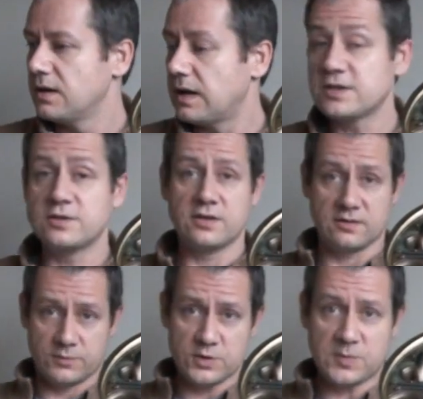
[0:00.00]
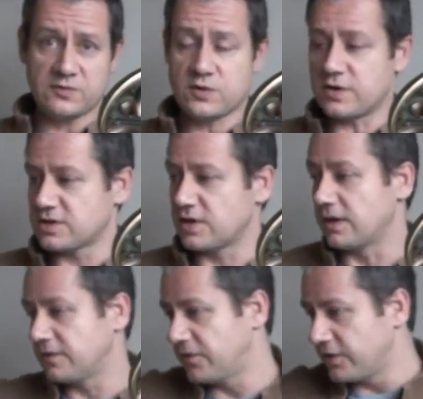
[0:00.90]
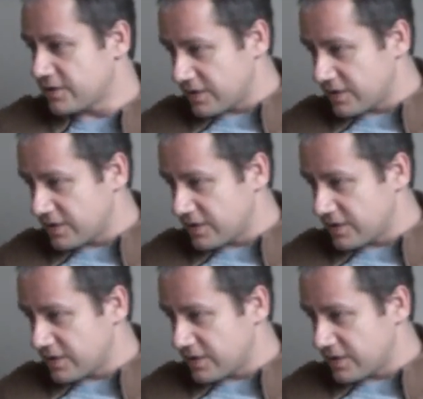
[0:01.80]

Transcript: Actually, just before I start, the first